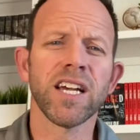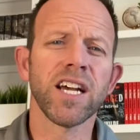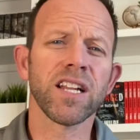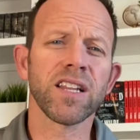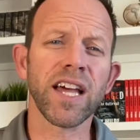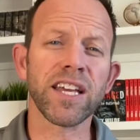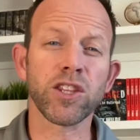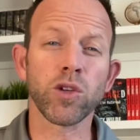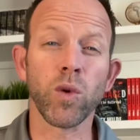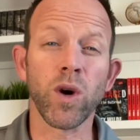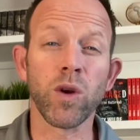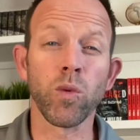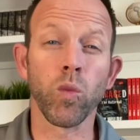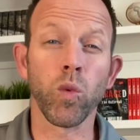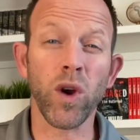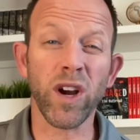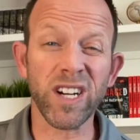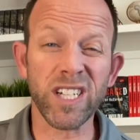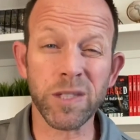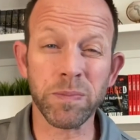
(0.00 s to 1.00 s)
like the one
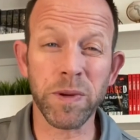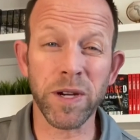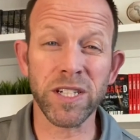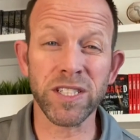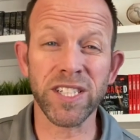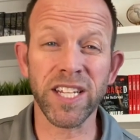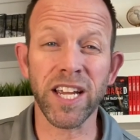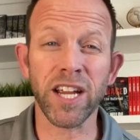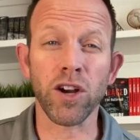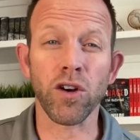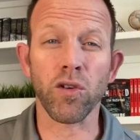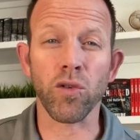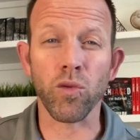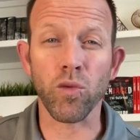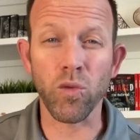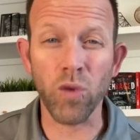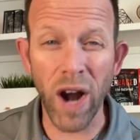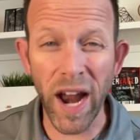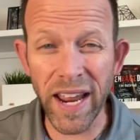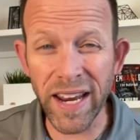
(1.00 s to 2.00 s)
we're experiencing
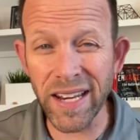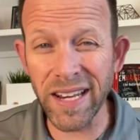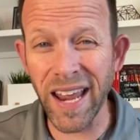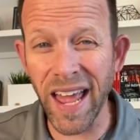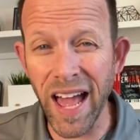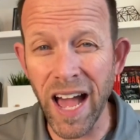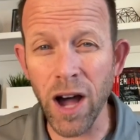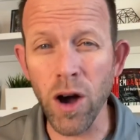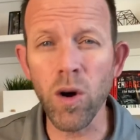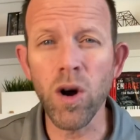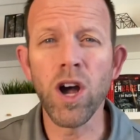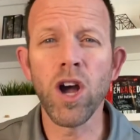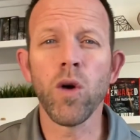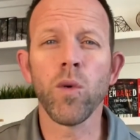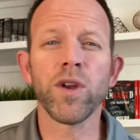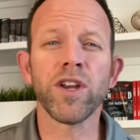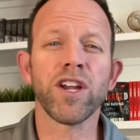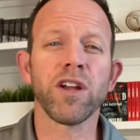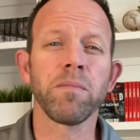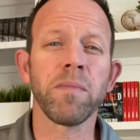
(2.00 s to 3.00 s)
right now
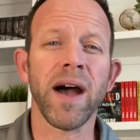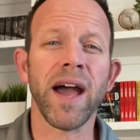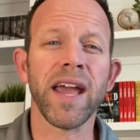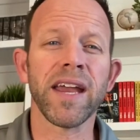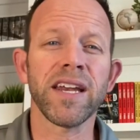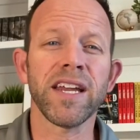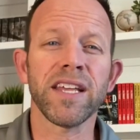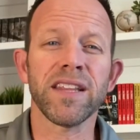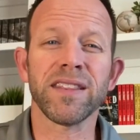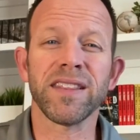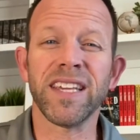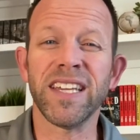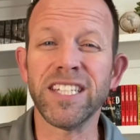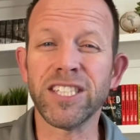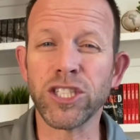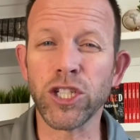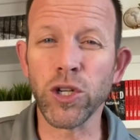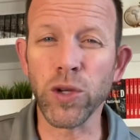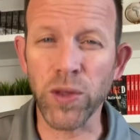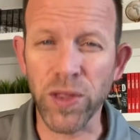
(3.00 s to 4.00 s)
when you combine these
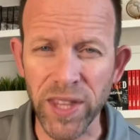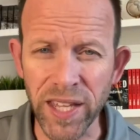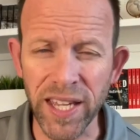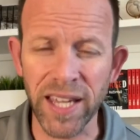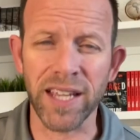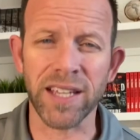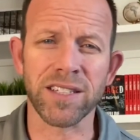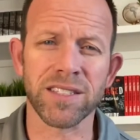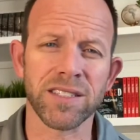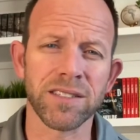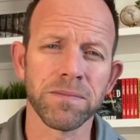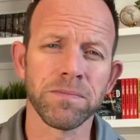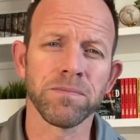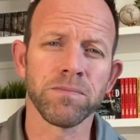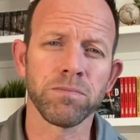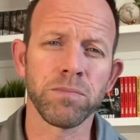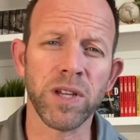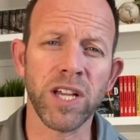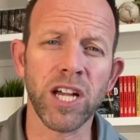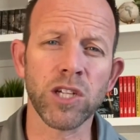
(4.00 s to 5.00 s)
two things.
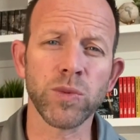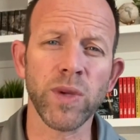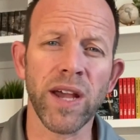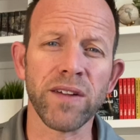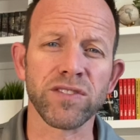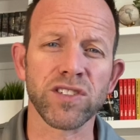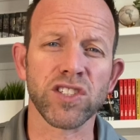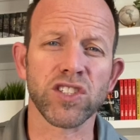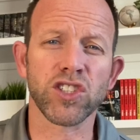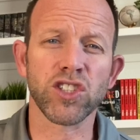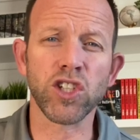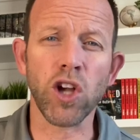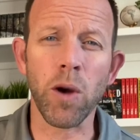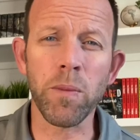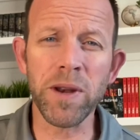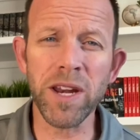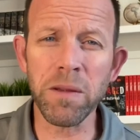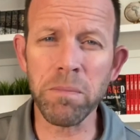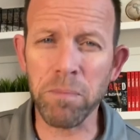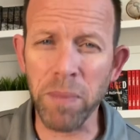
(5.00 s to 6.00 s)
Because we have so
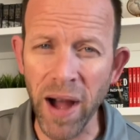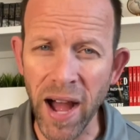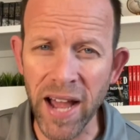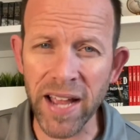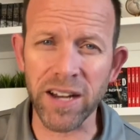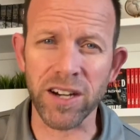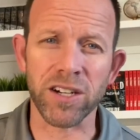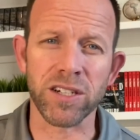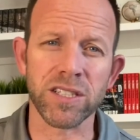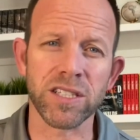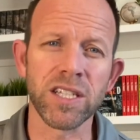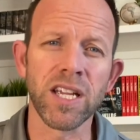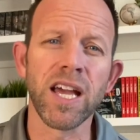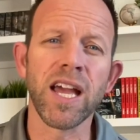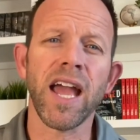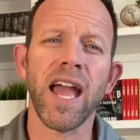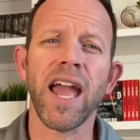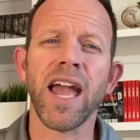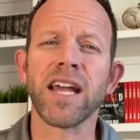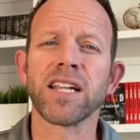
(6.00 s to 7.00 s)
many buyers
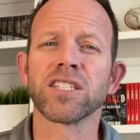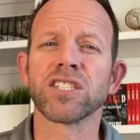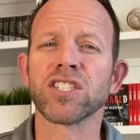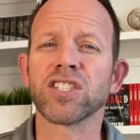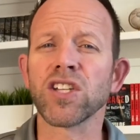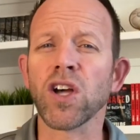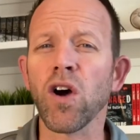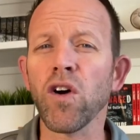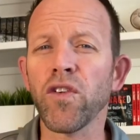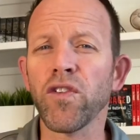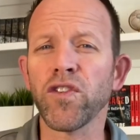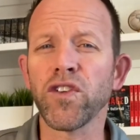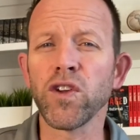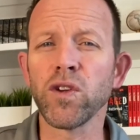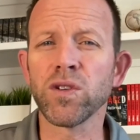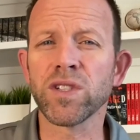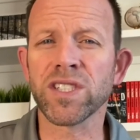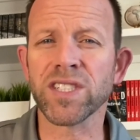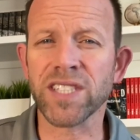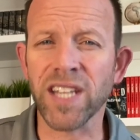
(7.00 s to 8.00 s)
and so
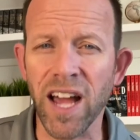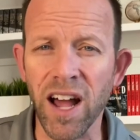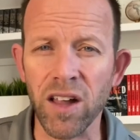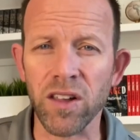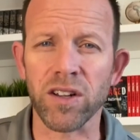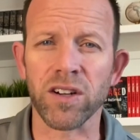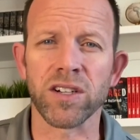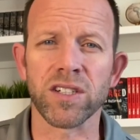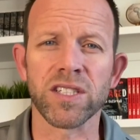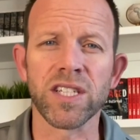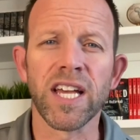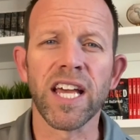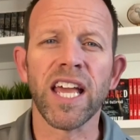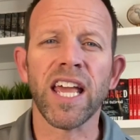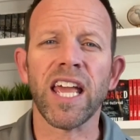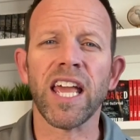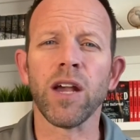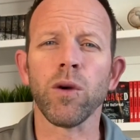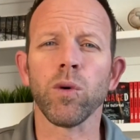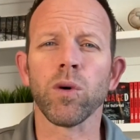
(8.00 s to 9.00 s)
few sellers,
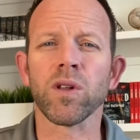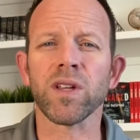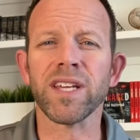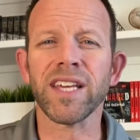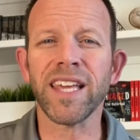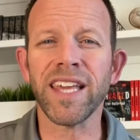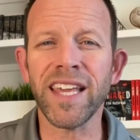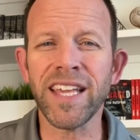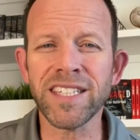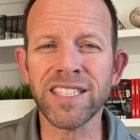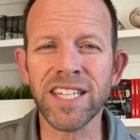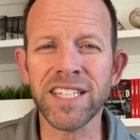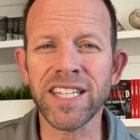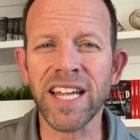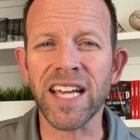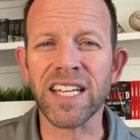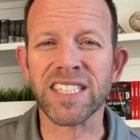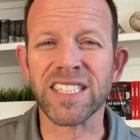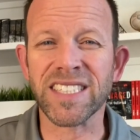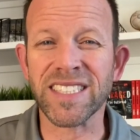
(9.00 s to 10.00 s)
it will easily
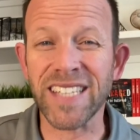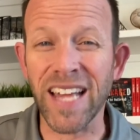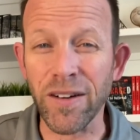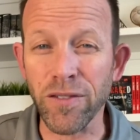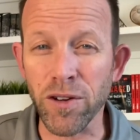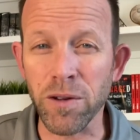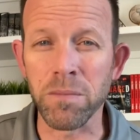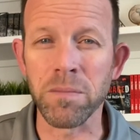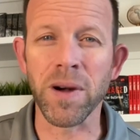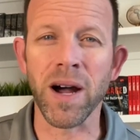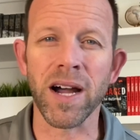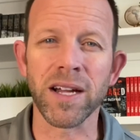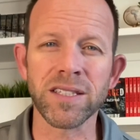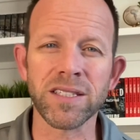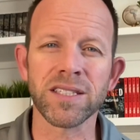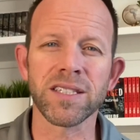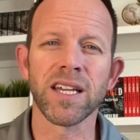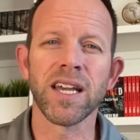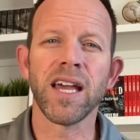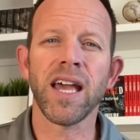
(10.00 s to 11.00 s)
take several
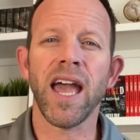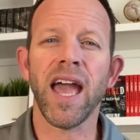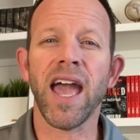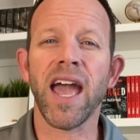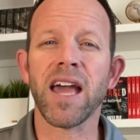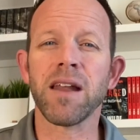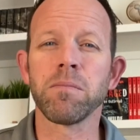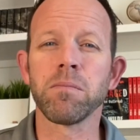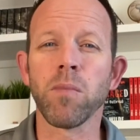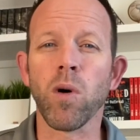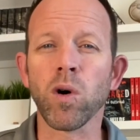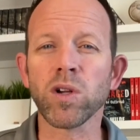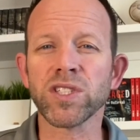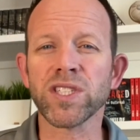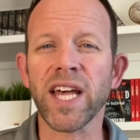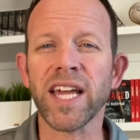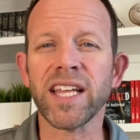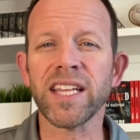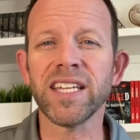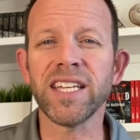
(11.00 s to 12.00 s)
months and most
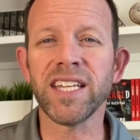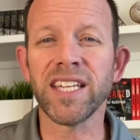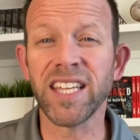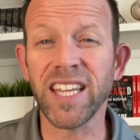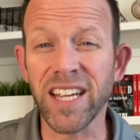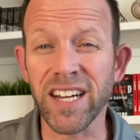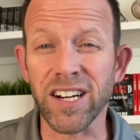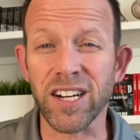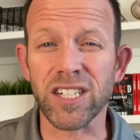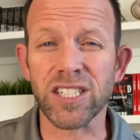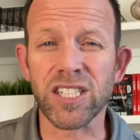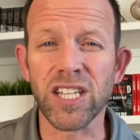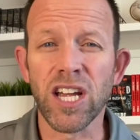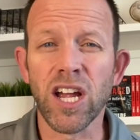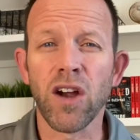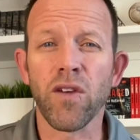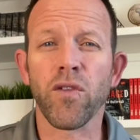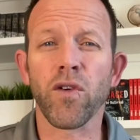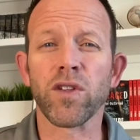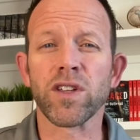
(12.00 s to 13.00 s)
likely years
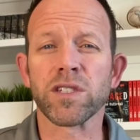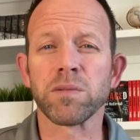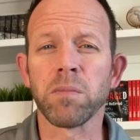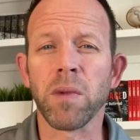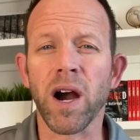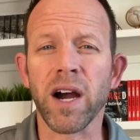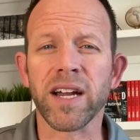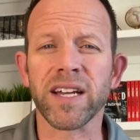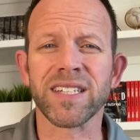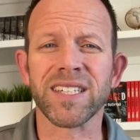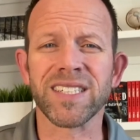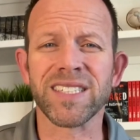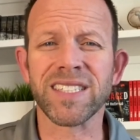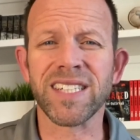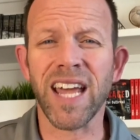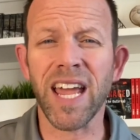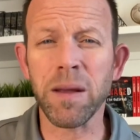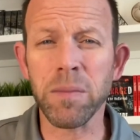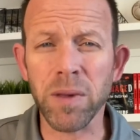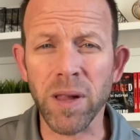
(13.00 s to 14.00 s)
for this market to
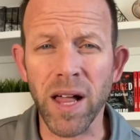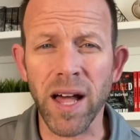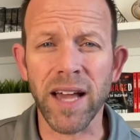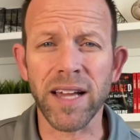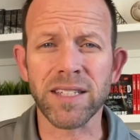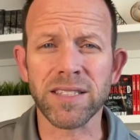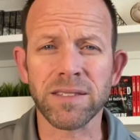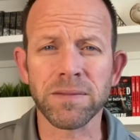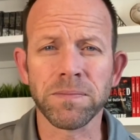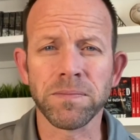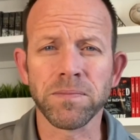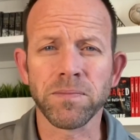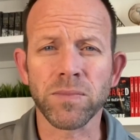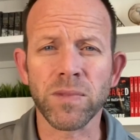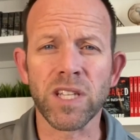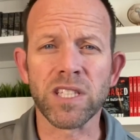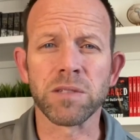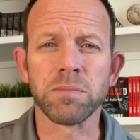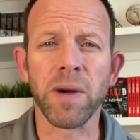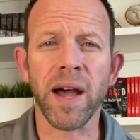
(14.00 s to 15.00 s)
stabilize.
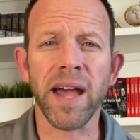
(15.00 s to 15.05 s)
It's my